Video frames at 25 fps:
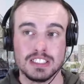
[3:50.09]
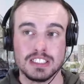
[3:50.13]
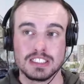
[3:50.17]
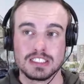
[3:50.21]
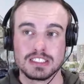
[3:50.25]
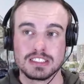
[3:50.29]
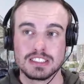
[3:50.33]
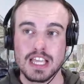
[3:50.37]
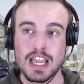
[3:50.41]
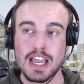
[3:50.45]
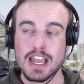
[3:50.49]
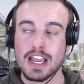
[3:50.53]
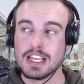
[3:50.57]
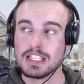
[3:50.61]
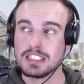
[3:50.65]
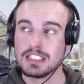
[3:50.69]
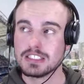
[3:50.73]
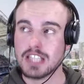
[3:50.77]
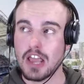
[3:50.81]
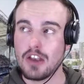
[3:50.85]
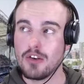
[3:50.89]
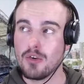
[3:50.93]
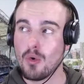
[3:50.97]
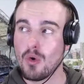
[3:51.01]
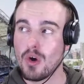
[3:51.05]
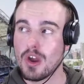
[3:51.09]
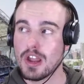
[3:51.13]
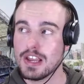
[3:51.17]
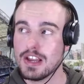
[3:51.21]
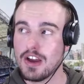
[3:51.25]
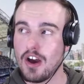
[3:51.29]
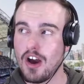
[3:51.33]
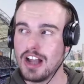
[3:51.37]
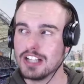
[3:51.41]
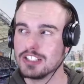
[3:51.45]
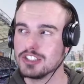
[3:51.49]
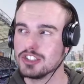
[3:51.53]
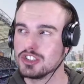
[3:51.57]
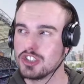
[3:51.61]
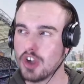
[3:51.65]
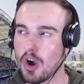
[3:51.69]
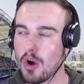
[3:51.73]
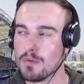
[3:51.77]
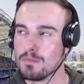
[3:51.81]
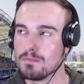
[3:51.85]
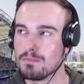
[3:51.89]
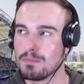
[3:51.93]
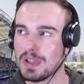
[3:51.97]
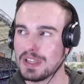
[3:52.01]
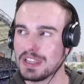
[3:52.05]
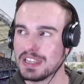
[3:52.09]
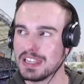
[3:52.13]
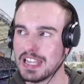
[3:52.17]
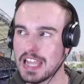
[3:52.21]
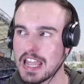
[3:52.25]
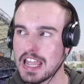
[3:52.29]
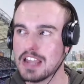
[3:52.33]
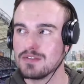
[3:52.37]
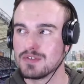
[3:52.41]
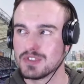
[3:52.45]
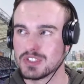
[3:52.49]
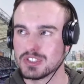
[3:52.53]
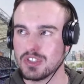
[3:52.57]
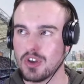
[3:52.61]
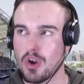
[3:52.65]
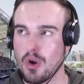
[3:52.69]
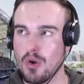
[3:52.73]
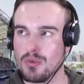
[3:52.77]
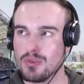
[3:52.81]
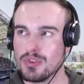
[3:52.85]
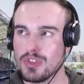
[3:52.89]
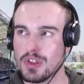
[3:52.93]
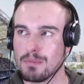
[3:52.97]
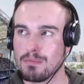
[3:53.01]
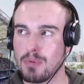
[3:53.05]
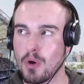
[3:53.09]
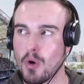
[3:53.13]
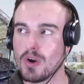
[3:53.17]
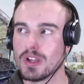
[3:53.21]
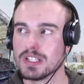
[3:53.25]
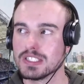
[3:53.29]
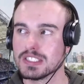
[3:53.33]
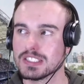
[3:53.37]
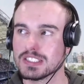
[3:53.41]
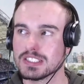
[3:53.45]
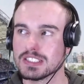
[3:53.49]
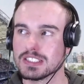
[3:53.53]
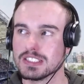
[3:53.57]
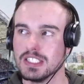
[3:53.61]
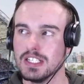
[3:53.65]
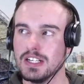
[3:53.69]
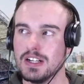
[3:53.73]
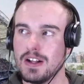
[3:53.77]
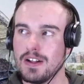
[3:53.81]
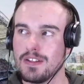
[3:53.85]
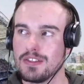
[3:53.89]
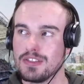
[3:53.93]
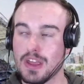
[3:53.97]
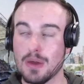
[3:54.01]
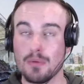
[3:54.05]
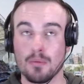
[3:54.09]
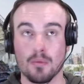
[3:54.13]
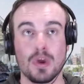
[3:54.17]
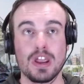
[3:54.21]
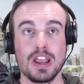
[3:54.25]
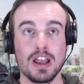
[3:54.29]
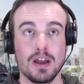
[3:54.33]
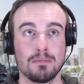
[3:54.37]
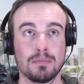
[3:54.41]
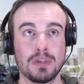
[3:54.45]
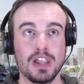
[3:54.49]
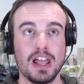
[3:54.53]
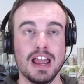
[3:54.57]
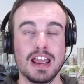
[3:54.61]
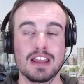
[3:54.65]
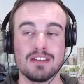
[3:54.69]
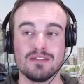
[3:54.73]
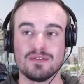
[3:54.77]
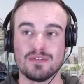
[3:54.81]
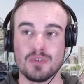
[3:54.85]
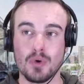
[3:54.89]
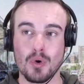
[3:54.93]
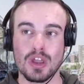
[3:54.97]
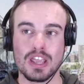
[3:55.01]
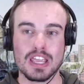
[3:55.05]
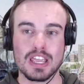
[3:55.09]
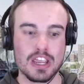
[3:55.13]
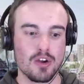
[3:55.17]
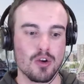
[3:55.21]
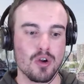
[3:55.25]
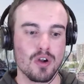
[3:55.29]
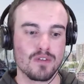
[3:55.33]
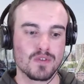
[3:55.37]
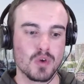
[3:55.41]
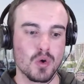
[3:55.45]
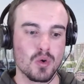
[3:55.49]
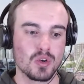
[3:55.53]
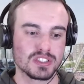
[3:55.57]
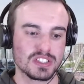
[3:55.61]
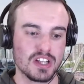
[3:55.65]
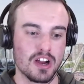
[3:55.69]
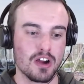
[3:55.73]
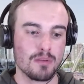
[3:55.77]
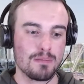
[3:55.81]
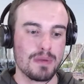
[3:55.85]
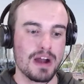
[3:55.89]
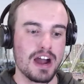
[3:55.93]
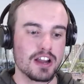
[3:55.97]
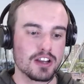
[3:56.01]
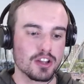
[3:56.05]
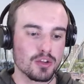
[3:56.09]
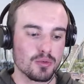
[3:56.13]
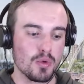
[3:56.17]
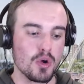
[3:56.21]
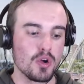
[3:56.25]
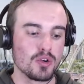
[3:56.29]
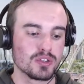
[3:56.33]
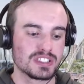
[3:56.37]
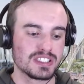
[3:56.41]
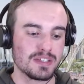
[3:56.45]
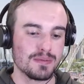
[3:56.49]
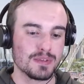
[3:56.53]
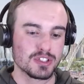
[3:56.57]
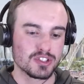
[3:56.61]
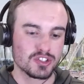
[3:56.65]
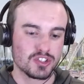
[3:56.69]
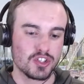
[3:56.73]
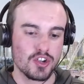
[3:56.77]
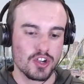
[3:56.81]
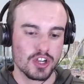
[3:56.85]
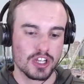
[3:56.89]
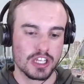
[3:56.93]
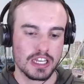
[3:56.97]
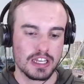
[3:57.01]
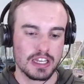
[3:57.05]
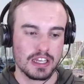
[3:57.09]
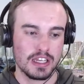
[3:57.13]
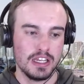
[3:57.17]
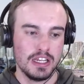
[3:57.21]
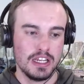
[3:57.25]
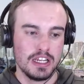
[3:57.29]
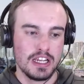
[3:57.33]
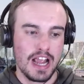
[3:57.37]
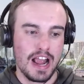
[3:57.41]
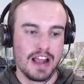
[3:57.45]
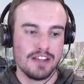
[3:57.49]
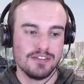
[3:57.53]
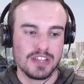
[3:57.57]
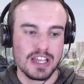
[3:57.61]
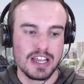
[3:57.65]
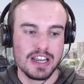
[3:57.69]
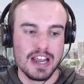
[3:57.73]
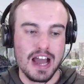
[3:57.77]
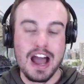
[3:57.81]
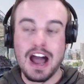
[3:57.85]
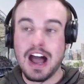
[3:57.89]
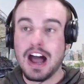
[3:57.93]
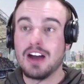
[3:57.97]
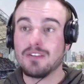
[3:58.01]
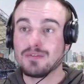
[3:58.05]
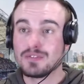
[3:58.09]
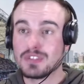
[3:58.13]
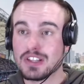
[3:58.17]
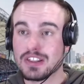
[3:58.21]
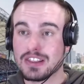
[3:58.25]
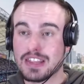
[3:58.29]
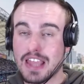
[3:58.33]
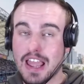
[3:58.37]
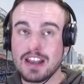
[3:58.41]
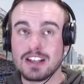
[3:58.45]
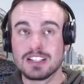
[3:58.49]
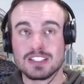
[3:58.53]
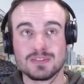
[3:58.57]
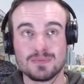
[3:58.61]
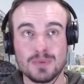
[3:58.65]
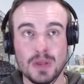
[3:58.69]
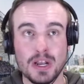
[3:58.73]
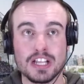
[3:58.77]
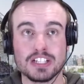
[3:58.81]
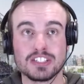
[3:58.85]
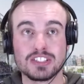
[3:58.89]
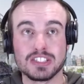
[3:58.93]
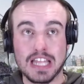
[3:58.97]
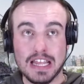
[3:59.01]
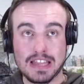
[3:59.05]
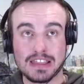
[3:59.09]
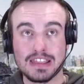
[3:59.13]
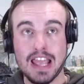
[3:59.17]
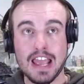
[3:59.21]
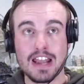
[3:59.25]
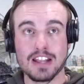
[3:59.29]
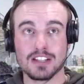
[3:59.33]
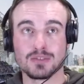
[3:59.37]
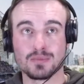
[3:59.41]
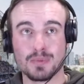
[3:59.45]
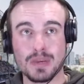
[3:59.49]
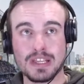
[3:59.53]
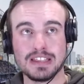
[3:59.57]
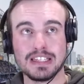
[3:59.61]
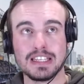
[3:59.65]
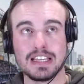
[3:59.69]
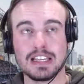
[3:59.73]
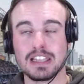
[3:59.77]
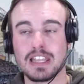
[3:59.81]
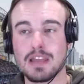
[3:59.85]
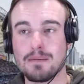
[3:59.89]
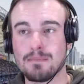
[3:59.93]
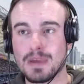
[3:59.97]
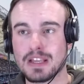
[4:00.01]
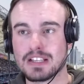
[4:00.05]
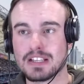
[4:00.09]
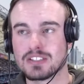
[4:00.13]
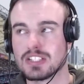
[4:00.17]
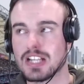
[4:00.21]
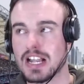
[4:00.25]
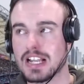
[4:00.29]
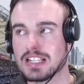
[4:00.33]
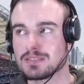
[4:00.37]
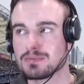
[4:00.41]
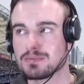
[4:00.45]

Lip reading: Says Hanoi, I don't believe so. The points that we are playing for here, of course, are a part of the World Sevens circuit, and then after that is finished, then that is when the Olympics takes